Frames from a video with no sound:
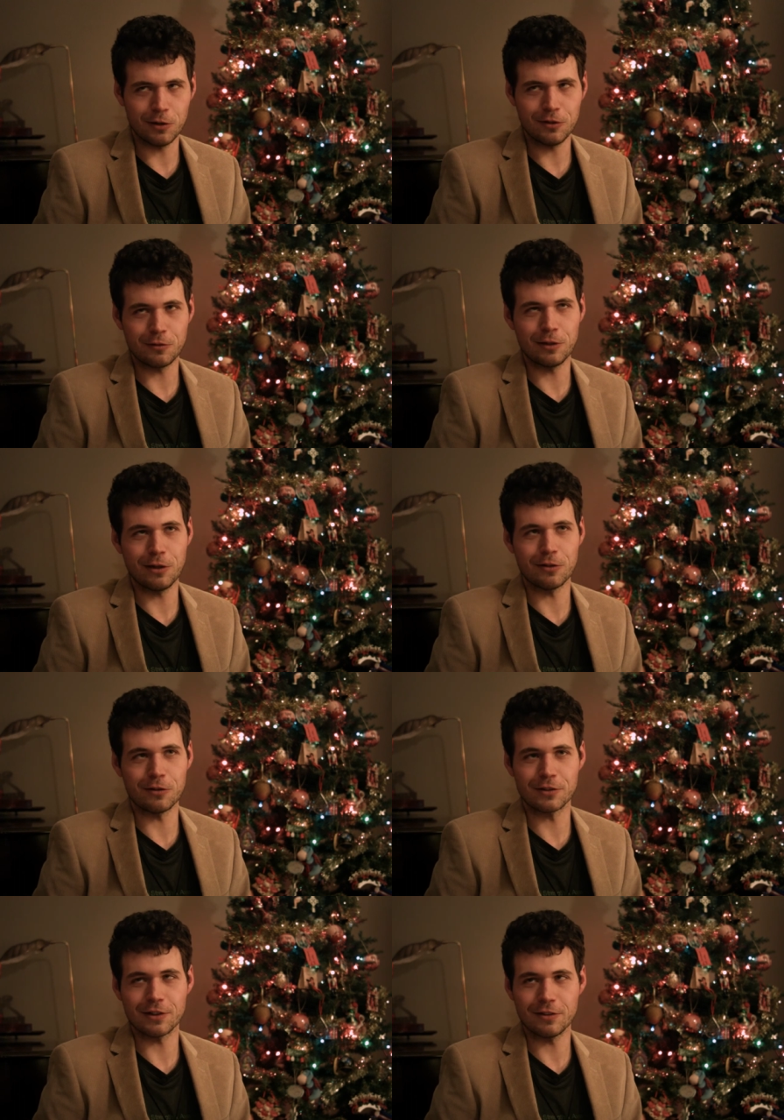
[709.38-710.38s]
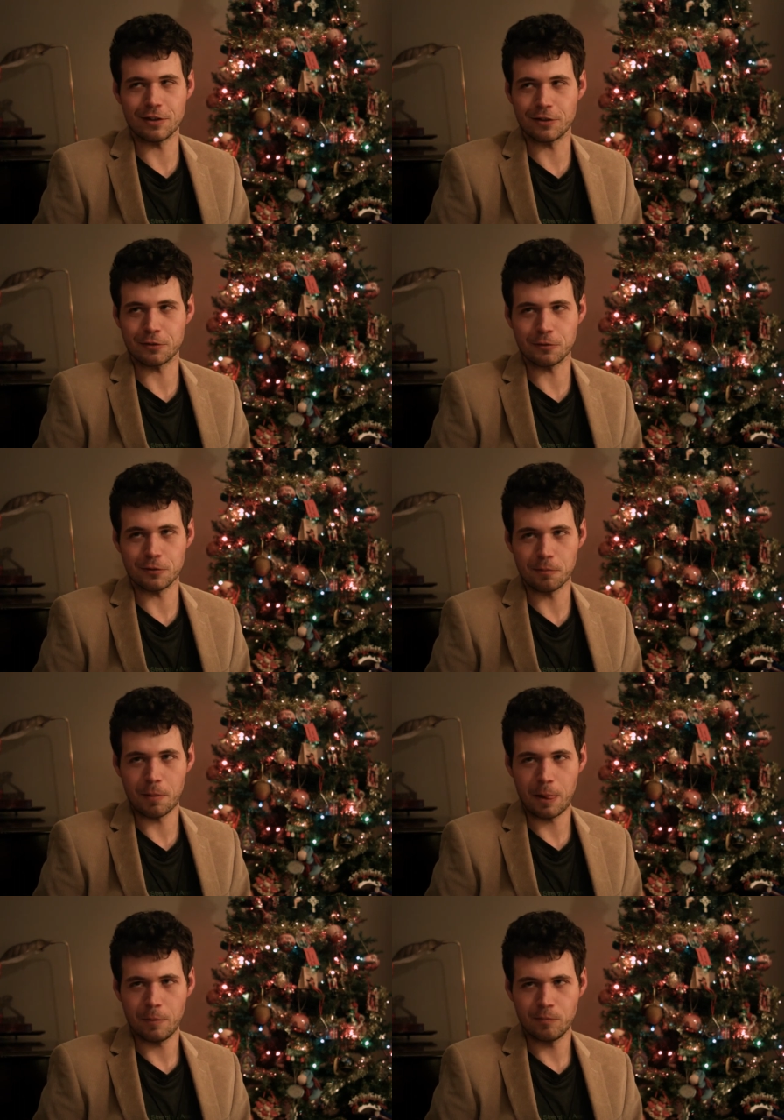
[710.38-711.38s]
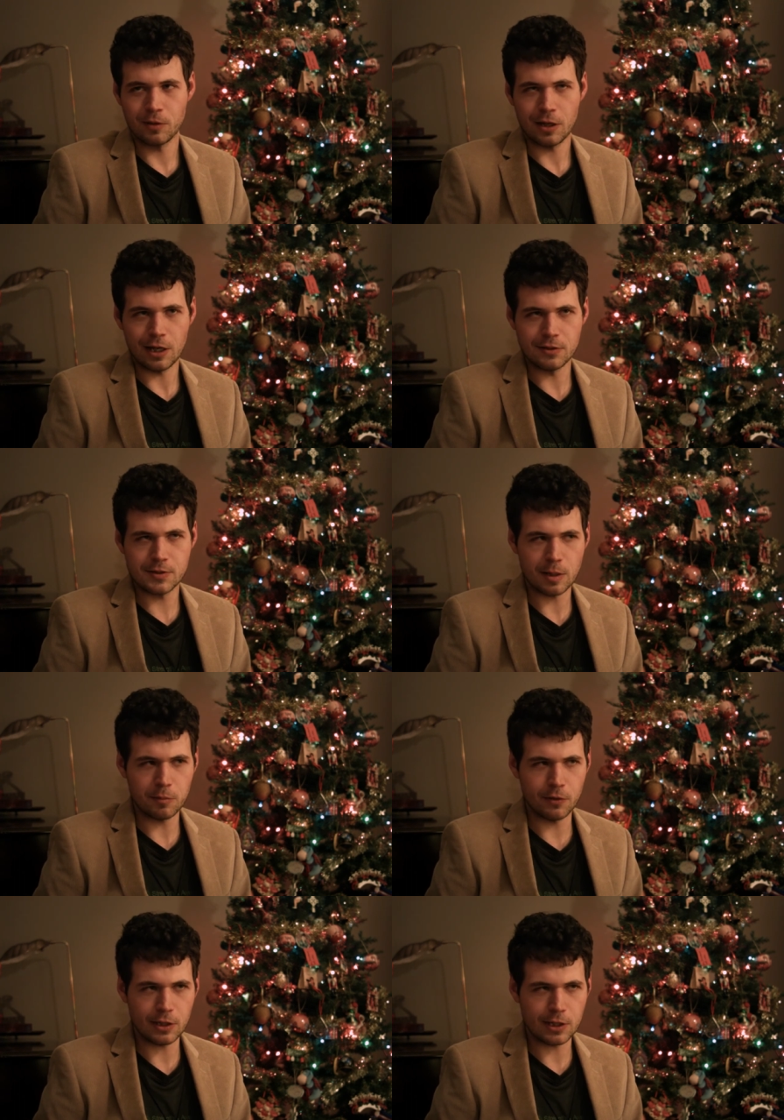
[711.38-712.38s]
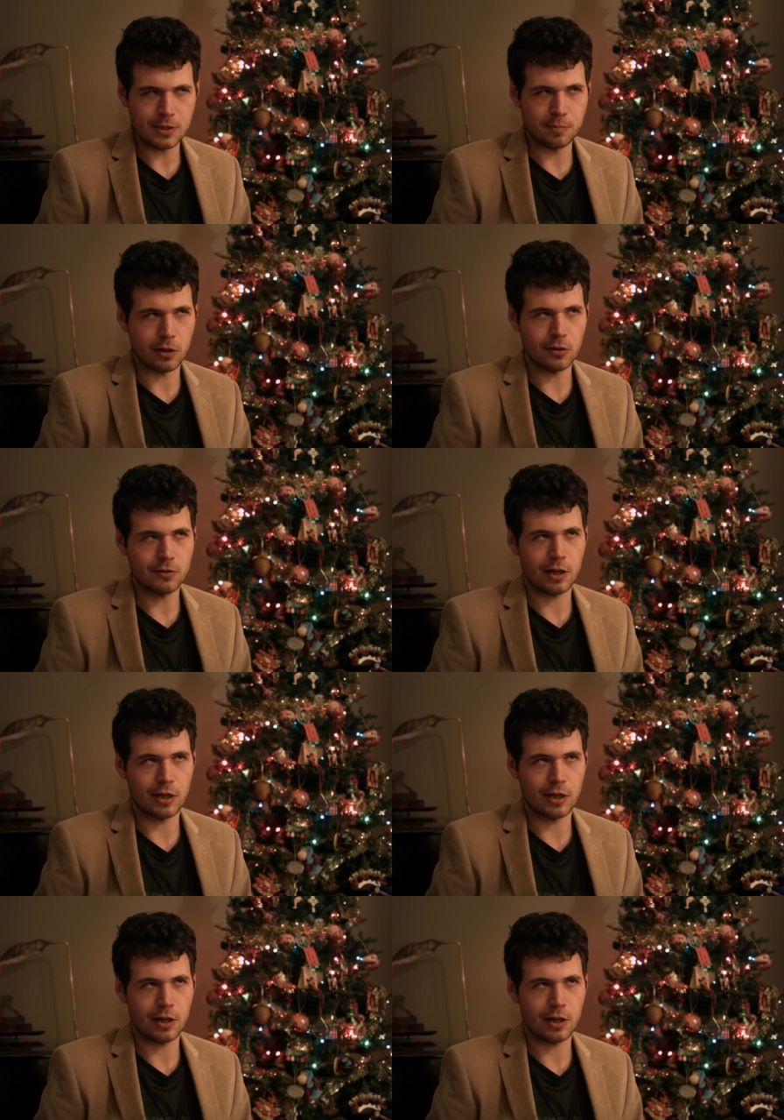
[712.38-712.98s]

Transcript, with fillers: going to hear in your Sunday school. And some of it is built,